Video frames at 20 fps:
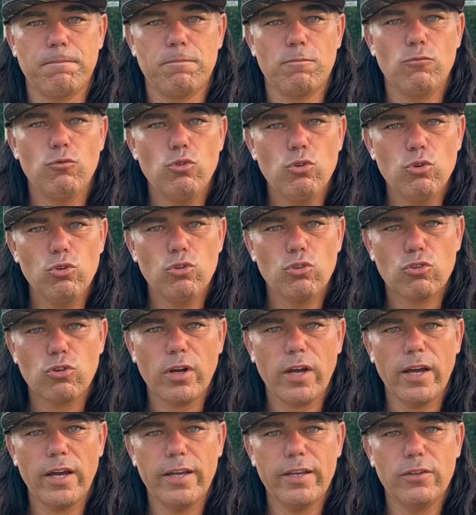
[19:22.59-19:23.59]
Do
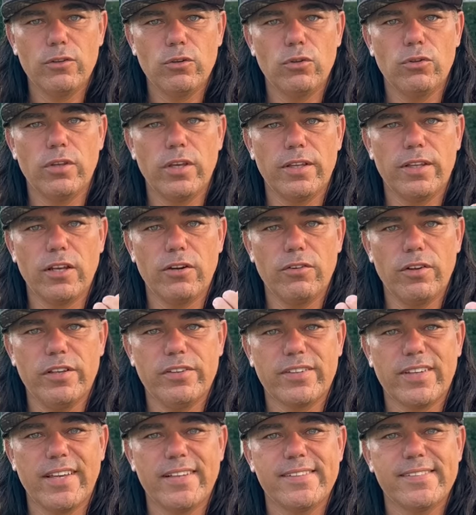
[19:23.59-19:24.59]
try to take that
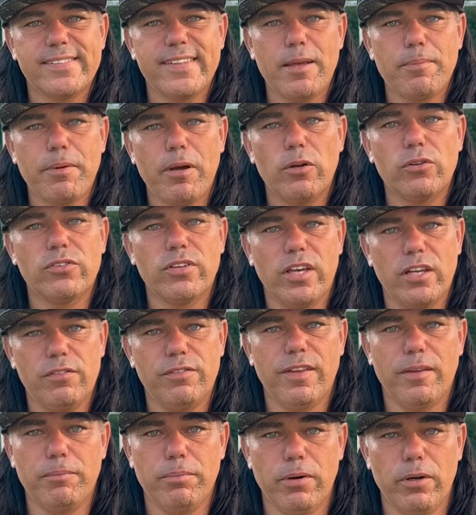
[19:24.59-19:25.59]
risk and step outside of
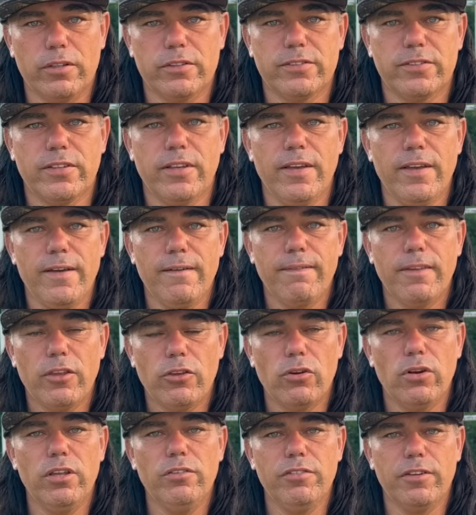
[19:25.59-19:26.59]
that box that
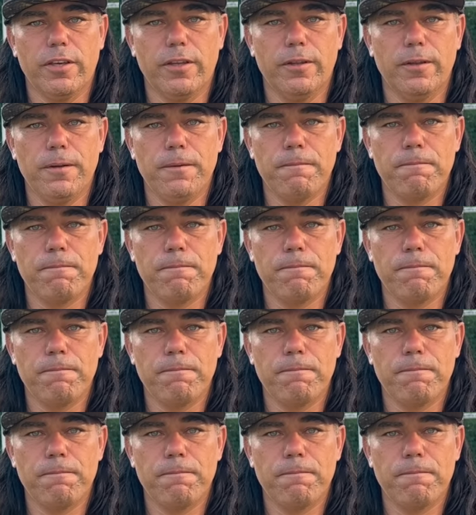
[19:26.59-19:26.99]
you're living in.